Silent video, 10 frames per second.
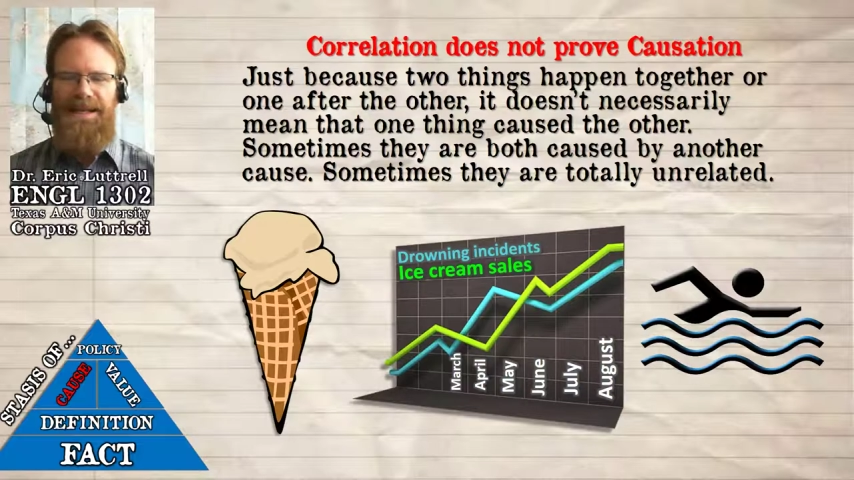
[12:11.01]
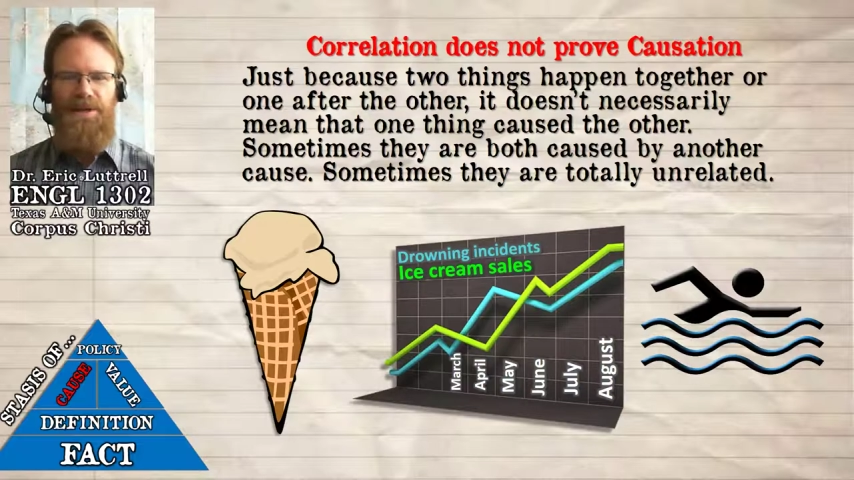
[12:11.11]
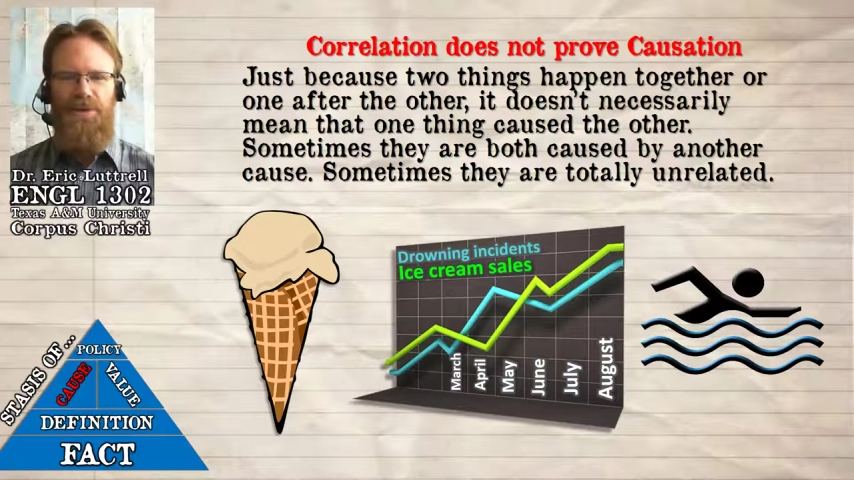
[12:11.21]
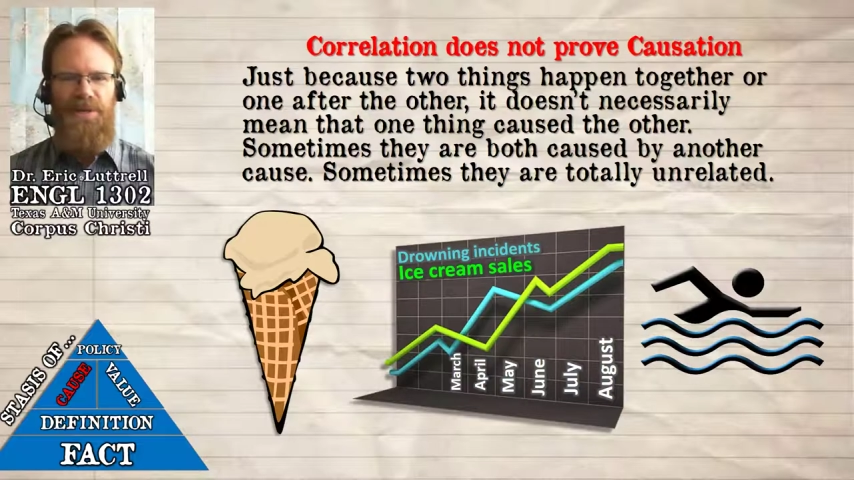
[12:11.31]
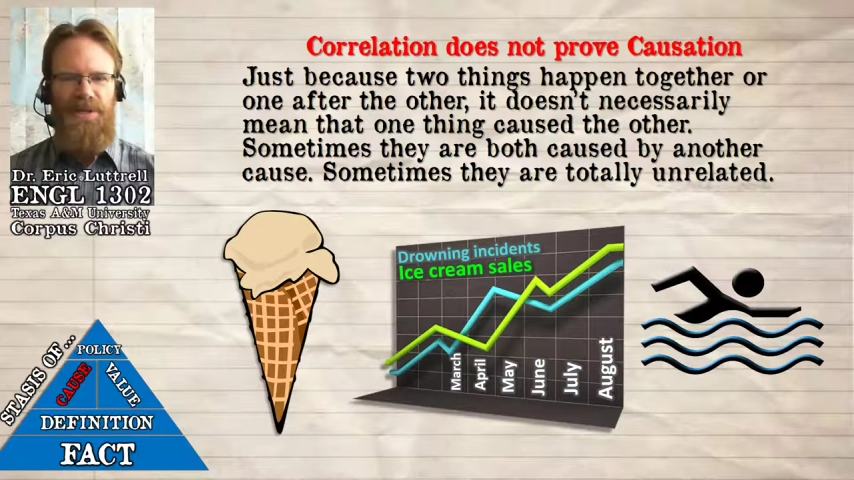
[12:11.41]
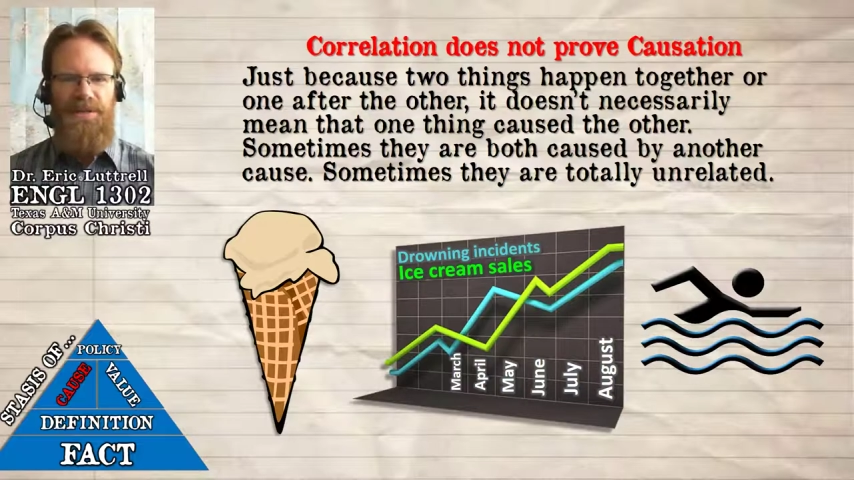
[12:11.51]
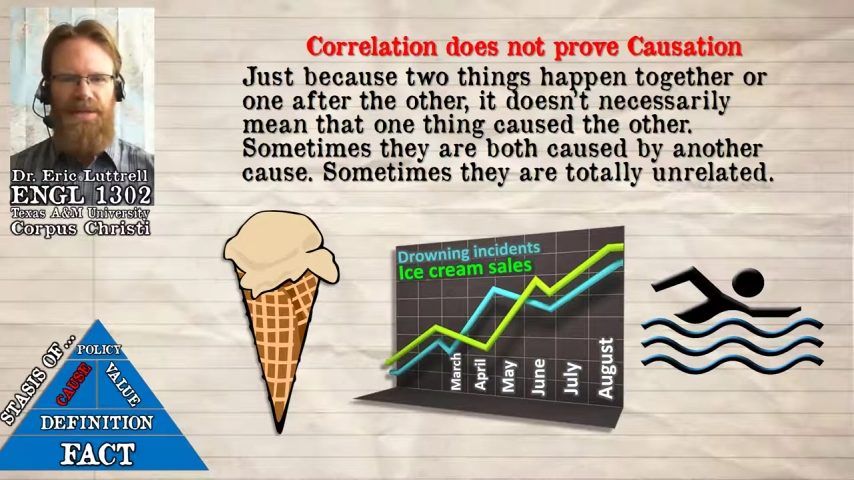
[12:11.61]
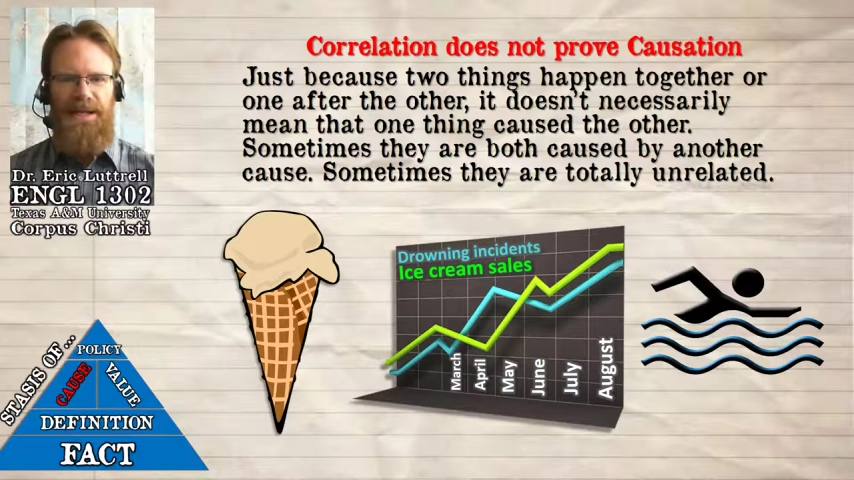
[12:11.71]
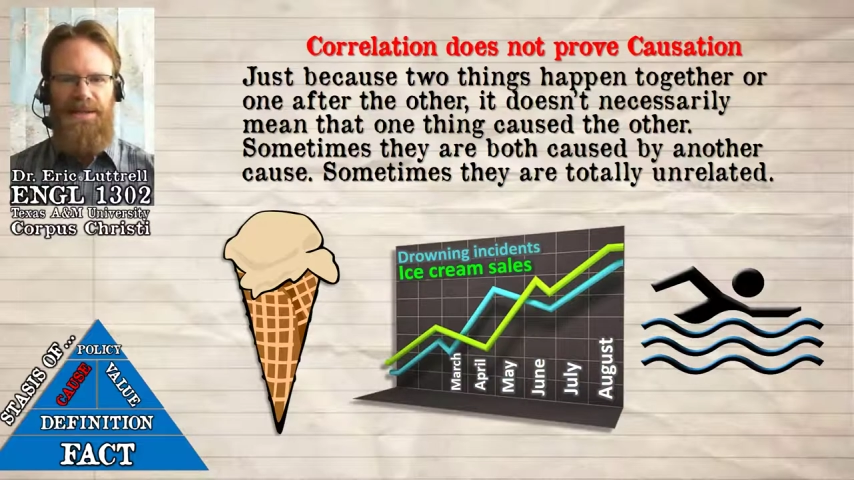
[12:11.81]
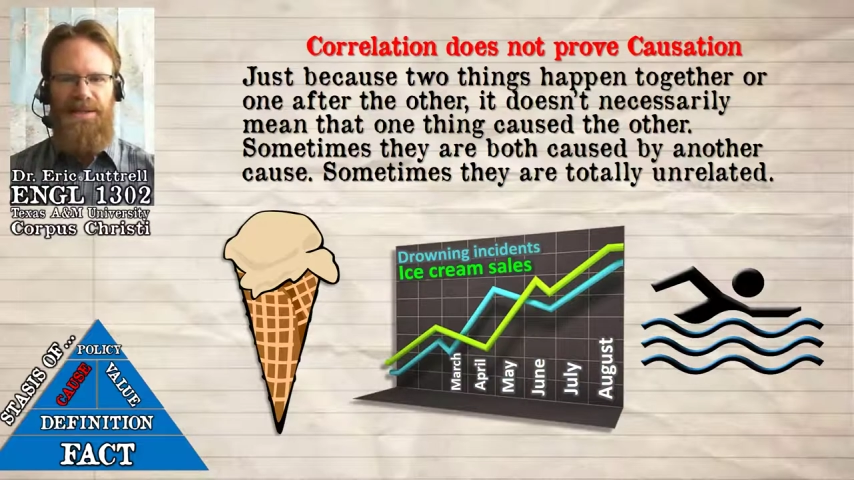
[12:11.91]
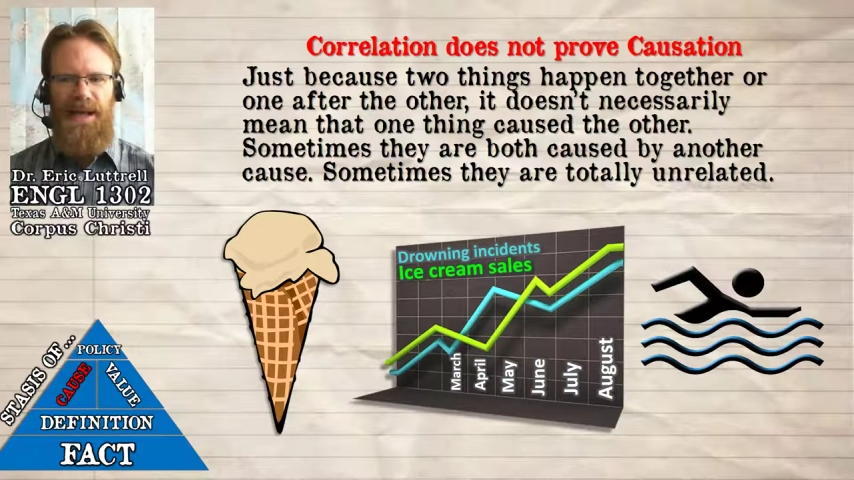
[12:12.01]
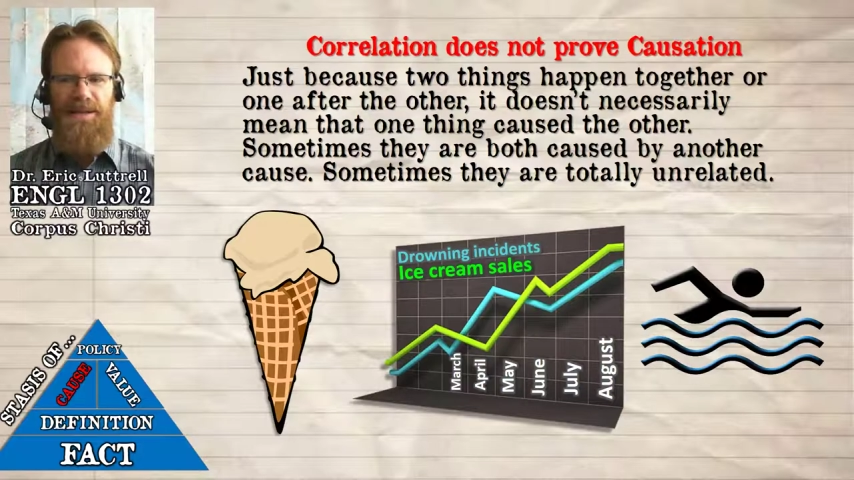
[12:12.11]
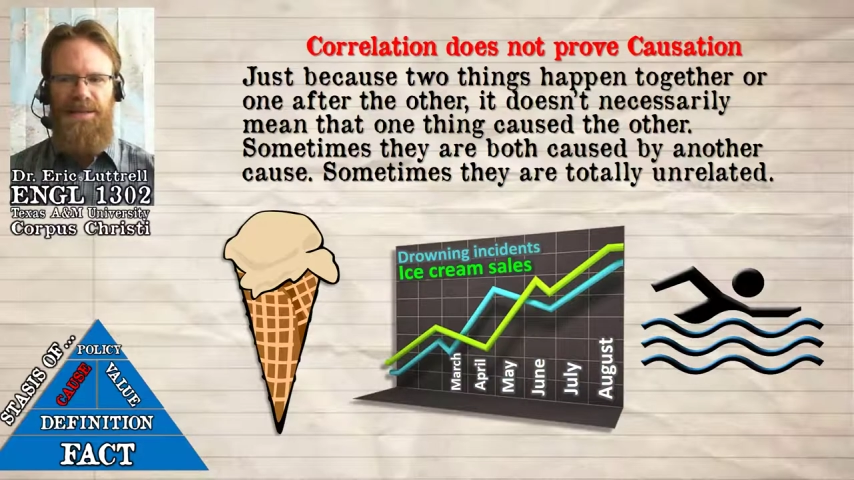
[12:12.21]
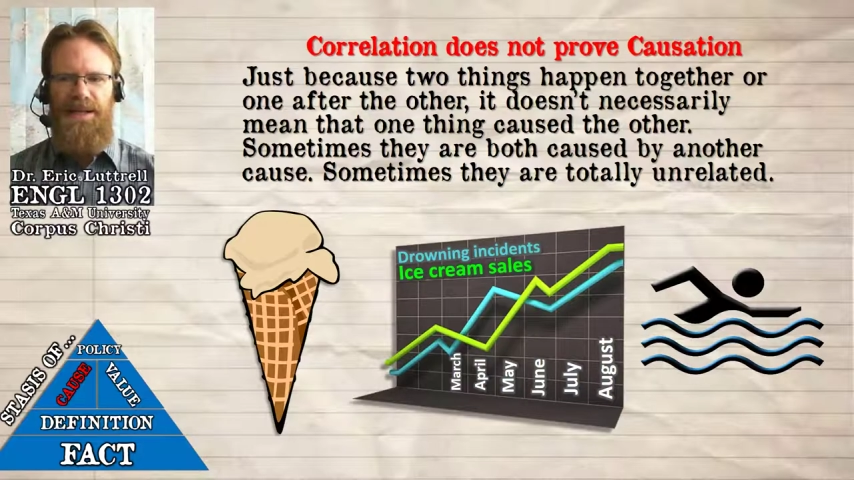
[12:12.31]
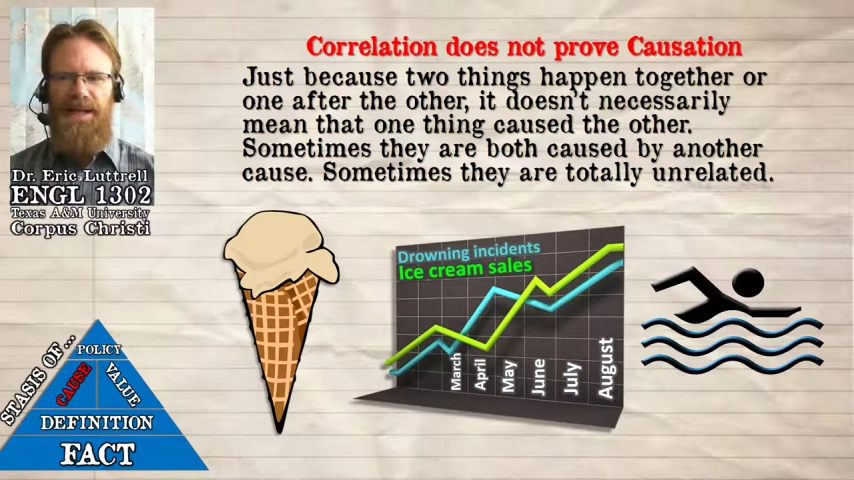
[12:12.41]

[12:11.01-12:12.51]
either of these data sets.